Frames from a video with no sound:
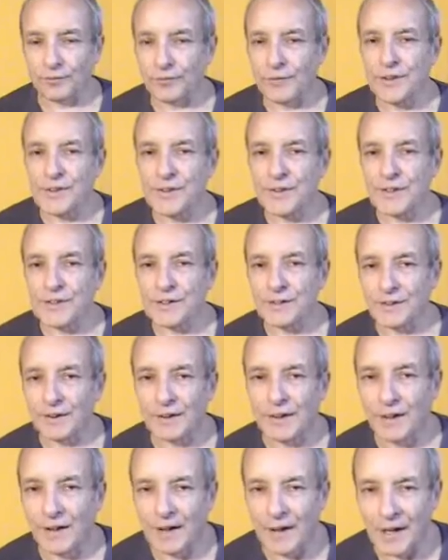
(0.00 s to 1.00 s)
this isn't
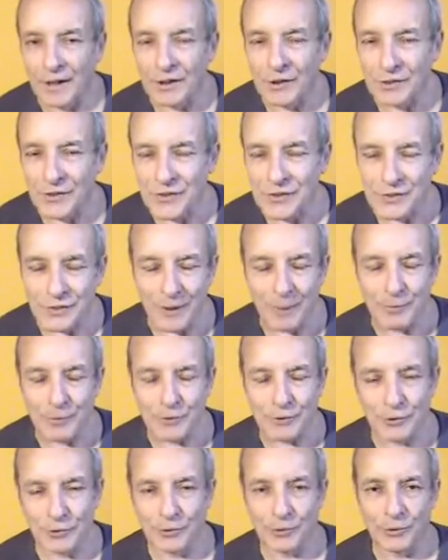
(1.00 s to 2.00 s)
a
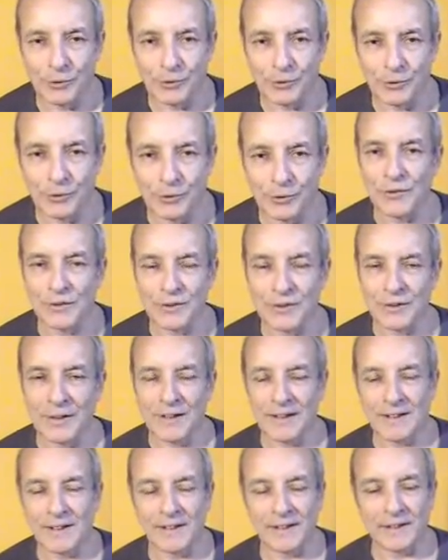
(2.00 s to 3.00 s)
conceptual
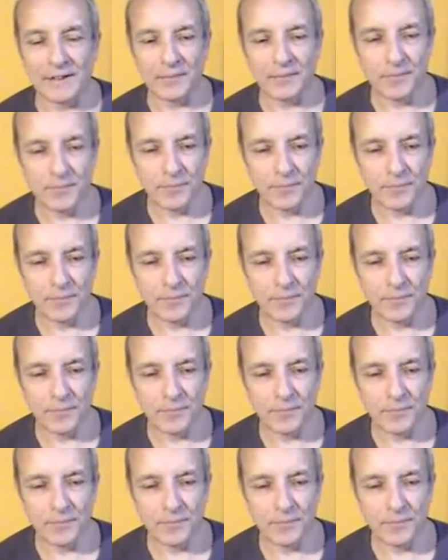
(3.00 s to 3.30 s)
undertaking.